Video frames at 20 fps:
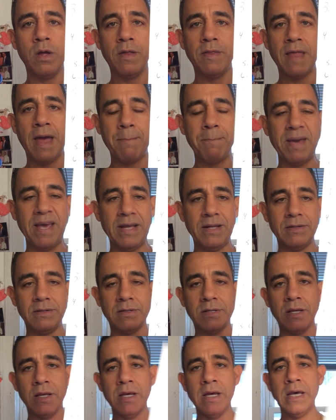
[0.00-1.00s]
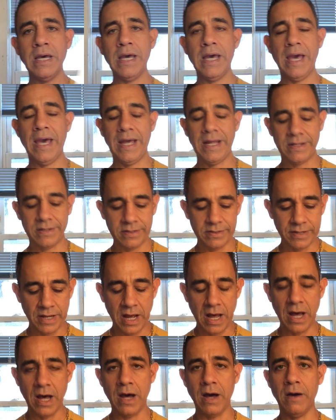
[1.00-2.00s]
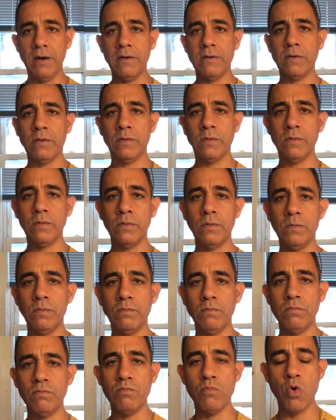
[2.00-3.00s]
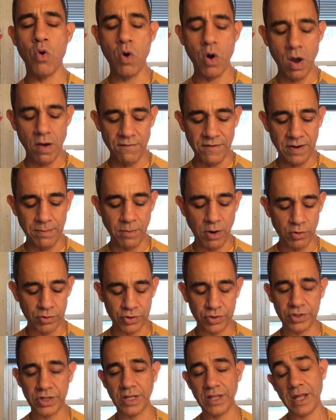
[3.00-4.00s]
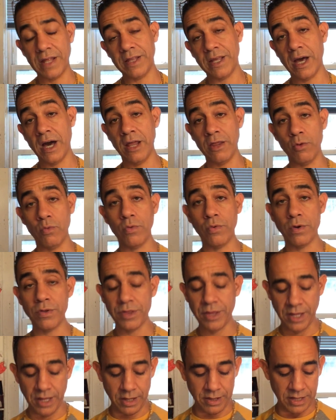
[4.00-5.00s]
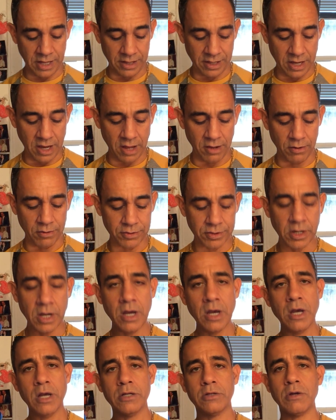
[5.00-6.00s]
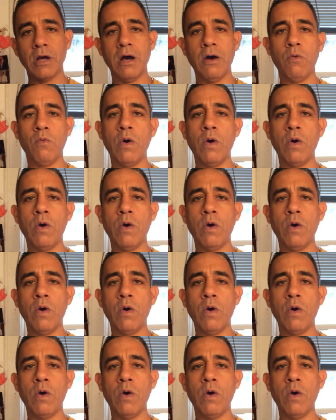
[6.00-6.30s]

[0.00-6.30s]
That means it's more of an emergency than the others. So